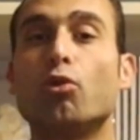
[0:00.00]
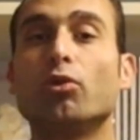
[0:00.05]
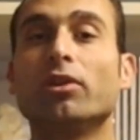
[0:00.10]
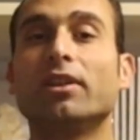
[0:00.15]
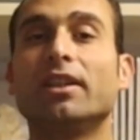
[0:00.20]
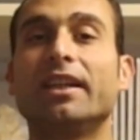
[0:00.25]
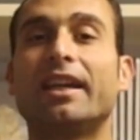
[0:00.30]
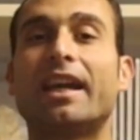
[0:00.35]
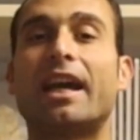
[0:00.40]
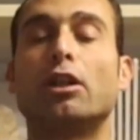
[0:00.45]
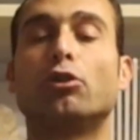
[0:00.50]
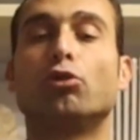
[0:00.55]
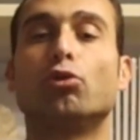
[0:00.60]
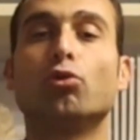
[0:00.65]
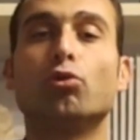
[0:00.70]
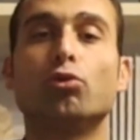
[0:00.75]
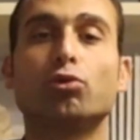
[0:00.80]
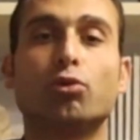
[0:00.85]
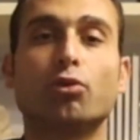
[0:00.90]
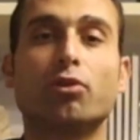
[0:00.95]
only a
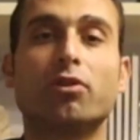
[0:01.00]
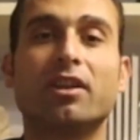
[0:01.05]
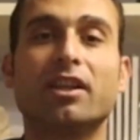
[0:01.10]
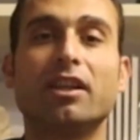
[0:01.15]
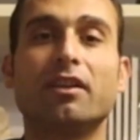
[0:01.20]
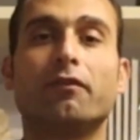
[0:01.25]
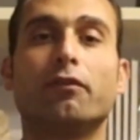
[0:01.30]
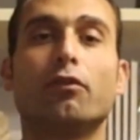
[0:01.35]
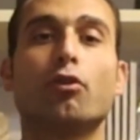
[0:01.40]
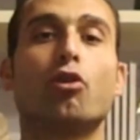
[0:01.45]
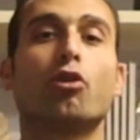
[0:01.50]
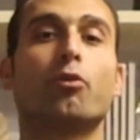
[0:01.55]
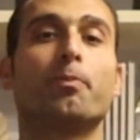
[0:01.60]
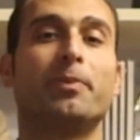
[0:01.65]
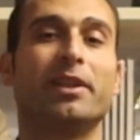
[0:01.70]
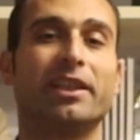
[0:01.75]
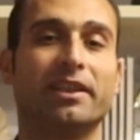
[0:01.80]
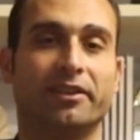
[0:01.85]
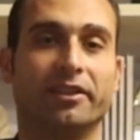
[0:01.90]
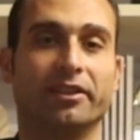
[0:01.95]
2 to 3 floor
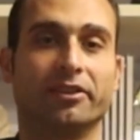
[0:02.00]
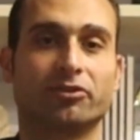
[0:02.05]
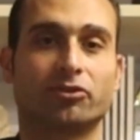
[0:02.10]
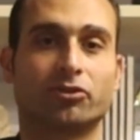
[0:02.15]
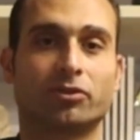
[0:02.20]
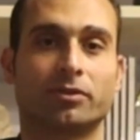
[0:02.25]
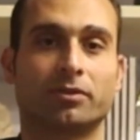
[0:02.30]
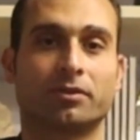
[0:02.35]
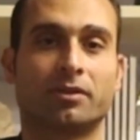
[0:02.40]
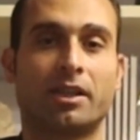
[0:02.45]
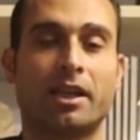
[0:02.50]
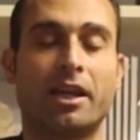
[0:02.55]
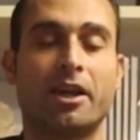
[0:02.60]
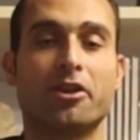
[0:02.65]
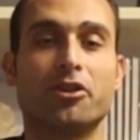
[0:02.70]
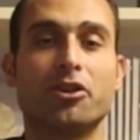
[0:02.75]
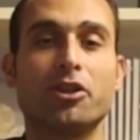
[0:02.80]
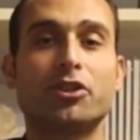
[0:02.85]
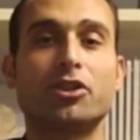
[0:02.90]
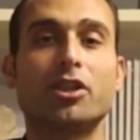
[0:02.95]
building.
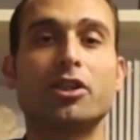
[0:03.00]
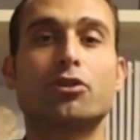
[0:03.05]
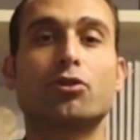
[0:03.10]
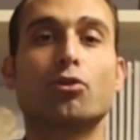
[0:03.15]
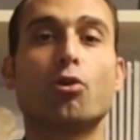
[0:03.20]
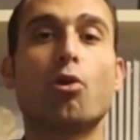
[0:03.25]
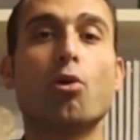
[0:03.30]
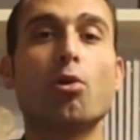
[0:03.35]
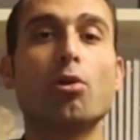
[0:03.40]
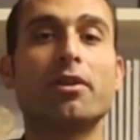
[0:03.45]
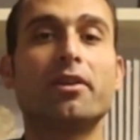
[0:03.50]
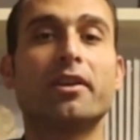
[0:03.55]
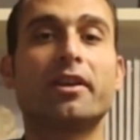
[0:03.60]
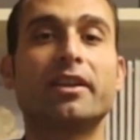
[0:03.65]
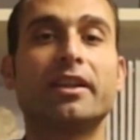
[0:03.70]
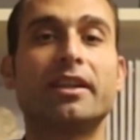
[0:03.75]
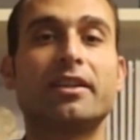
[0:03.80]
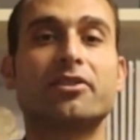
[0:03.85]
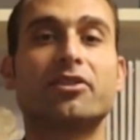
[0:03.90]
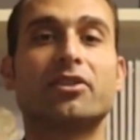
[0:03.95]
This is all the
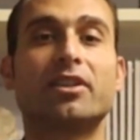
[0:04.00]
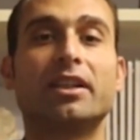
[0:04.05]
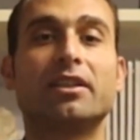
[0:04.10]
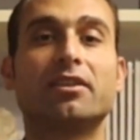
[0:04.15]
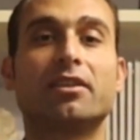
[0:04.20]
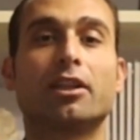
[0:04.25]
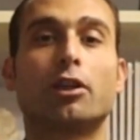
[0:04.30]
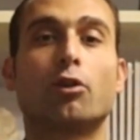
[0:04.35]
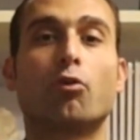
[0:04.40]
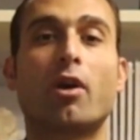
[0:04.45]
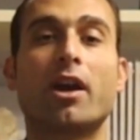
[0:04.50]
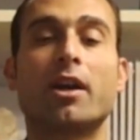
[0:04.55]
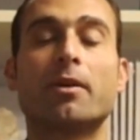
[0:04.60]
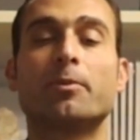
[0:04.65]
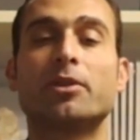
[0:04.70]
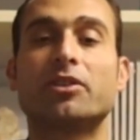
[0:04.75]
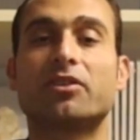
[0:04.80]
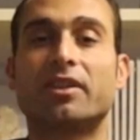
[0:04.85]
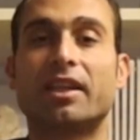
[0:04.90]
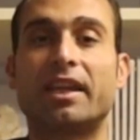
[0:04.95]
real estate
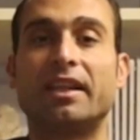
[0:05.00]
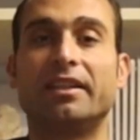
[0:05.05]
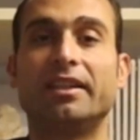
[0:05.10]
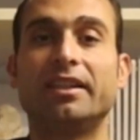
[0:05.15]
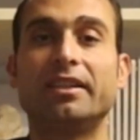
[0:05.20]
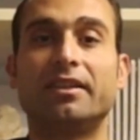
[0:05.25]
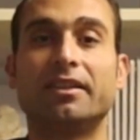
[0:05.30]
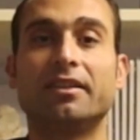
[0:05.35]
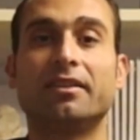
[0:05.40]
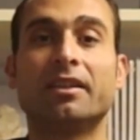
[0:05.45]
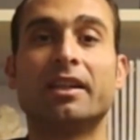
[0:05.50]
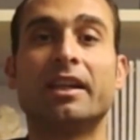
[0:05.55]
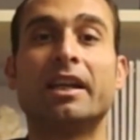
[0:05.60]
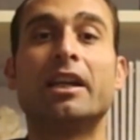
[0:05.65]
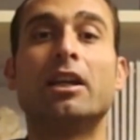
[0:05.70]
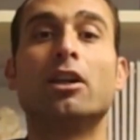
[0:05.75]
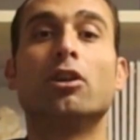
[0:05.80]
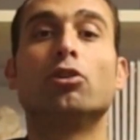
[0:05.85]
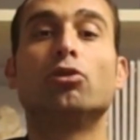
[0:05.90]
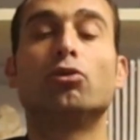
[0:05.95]
requirements they needed
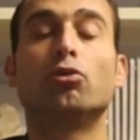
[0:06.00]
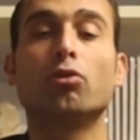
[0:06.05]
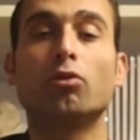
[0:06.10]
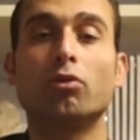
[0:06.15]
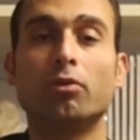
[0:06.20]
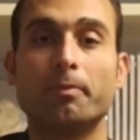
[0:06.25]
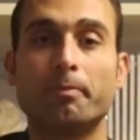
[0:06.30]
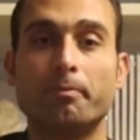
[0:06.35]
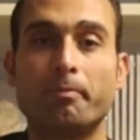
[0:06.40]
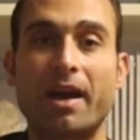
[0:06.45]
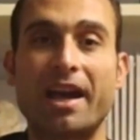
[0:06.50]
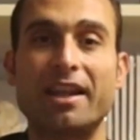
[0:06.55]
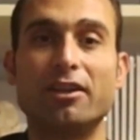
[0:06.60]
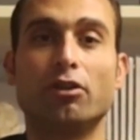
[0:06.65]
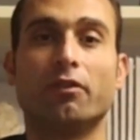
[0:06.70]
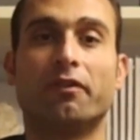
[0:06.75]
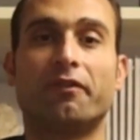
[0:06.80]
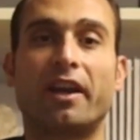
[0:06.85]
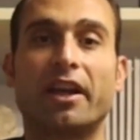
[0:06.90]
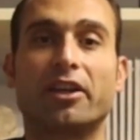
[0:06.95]
to
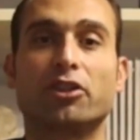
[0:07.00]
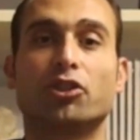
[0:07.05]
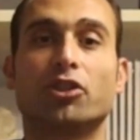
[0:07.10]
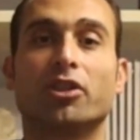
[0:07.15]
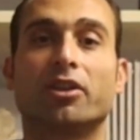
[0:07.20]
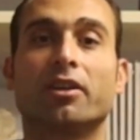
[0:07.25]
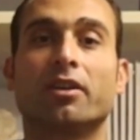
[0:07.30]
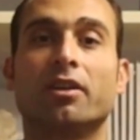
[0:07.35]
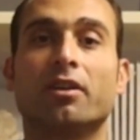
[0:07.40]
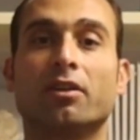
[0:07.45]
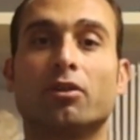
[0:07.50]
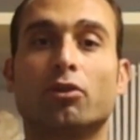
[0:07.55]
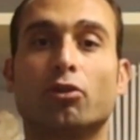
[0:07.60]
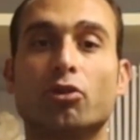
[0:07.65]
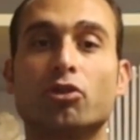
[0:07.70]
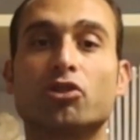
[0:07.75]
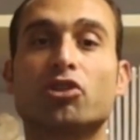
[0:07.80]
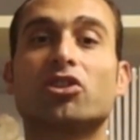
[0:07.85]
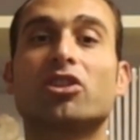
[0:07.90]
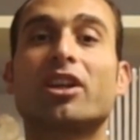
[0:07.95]
manufacture
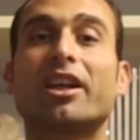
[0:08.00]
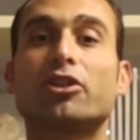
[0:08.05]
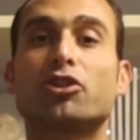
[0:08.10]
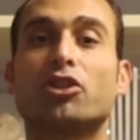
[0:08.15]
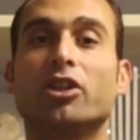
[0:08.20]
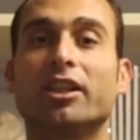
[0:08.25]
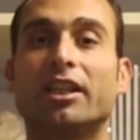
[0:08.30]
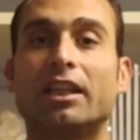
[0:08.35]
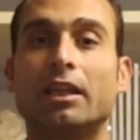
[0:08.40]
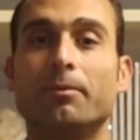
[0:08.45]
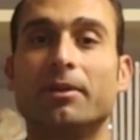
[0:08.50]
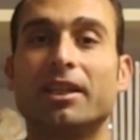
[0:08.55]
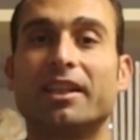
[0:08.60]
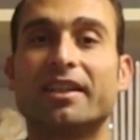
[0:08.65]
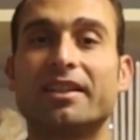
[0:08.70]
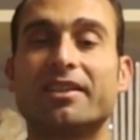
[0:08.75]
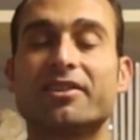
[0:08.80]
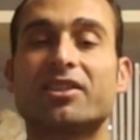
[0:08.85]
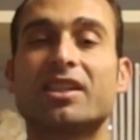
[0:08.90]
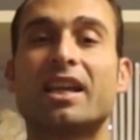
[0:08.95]
construction
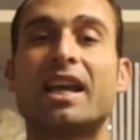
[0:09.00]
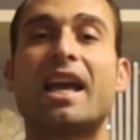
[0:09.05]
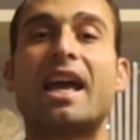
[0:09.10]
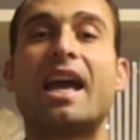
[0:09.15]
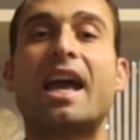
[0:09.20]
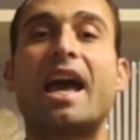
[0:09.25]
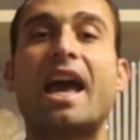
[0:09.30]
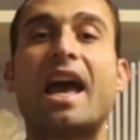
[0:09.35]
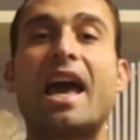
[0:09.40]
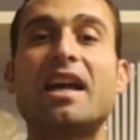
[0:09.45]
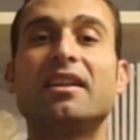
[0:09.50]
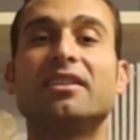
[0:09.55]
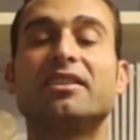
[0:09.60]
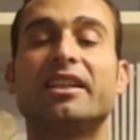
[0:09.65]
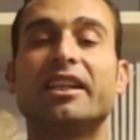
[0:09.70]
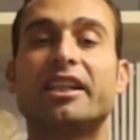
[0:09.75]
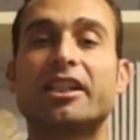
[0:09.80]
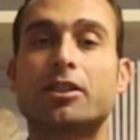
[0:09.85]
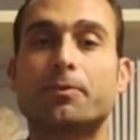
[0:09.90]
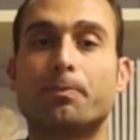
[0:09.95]
chemicals and
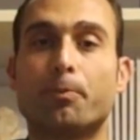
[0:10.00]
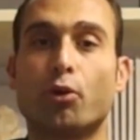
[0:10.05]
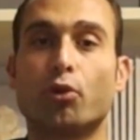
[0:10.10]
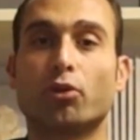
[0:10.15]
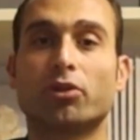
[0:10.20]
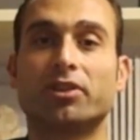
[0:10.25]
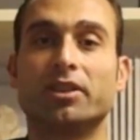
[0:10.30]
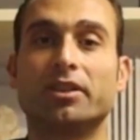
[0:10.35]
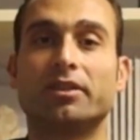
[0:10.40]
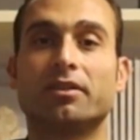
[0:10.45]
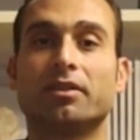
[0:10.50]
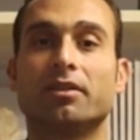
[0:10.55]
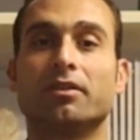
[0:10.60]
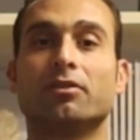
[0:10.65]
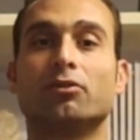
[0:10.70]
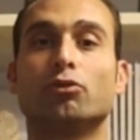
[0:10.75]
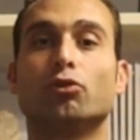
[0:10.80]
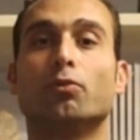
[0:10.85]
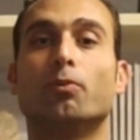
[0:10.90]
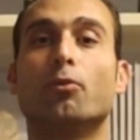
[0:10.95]
export it
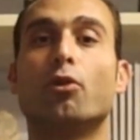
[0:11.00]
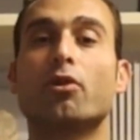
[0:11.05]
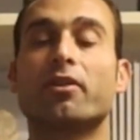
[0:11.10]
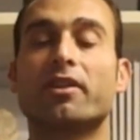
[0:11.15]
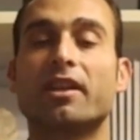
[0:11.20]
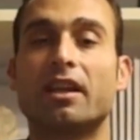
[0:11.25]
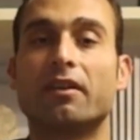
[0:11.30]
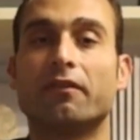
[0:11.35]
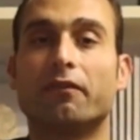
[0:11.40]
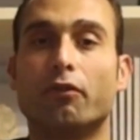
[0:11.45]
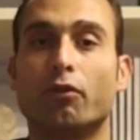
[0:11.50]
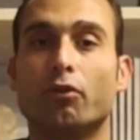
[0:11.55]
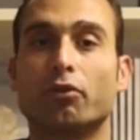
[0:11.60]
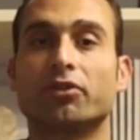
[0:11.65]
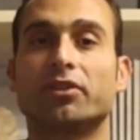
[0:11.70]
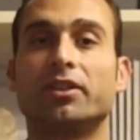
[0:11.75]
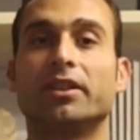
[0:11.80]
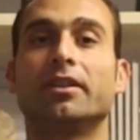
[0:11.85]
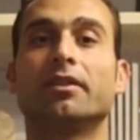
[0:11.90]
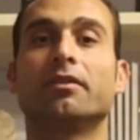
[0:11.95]
to more than
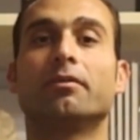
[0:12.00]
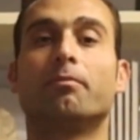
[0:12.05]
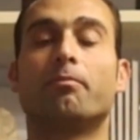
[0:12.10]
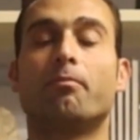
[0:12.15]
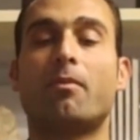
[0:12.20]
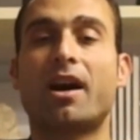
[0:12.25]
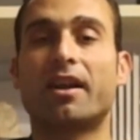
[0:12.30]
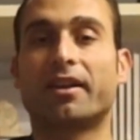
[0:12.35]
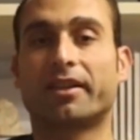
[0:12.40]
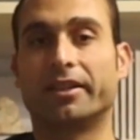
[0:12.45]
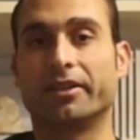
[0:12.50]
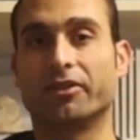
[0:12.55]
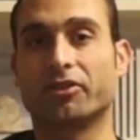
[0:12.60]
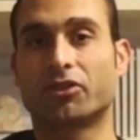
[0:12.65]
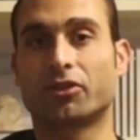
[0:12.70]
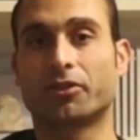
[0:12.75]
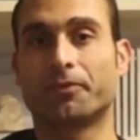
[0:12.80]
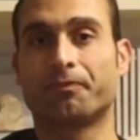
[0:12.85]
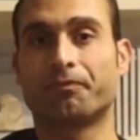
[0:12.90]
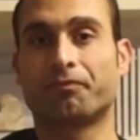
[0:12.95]
40
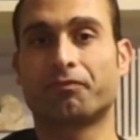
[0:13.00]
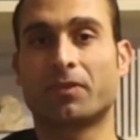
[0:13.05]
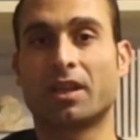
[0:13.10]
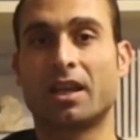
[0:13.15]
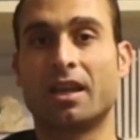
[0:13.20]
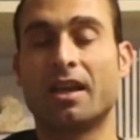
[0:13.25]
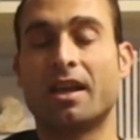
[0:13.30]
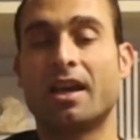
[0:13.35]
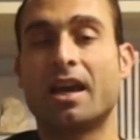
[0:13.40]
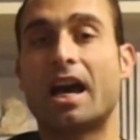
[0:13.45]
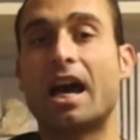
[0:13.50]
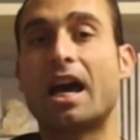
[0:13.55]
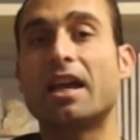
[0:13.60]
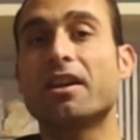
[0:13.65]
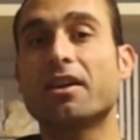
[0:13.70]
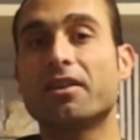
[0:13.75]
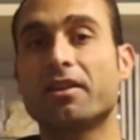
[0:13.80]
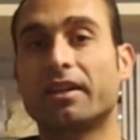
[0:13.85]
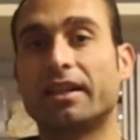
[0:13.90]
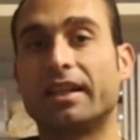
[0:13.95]
markets.
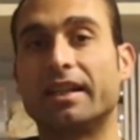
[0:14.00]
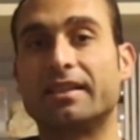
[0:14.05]
Another